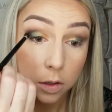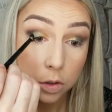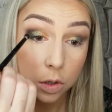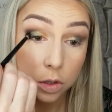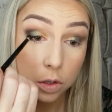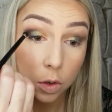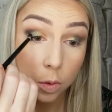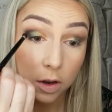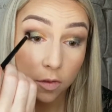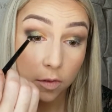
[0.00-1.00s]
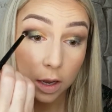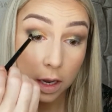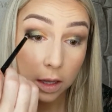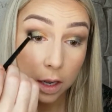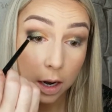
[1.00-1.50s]
Sort of go in a
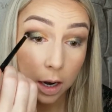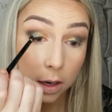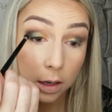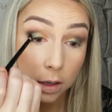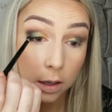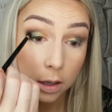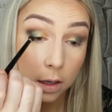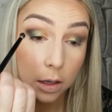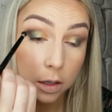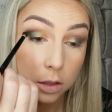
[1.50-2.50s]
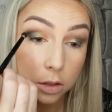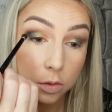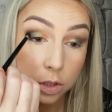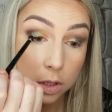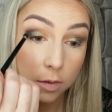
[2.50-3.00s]
V there. So
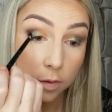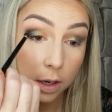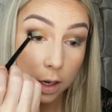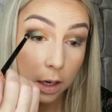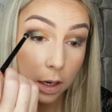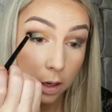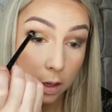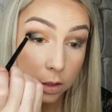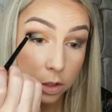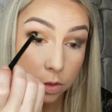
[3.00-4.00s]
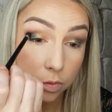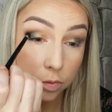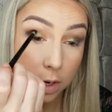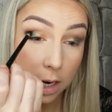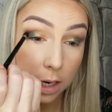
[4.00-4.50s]
just a V, just
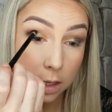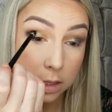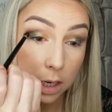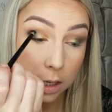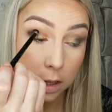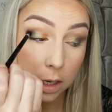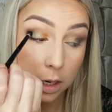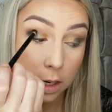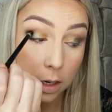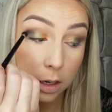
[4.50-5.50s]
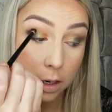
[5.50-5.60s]
right in tight there.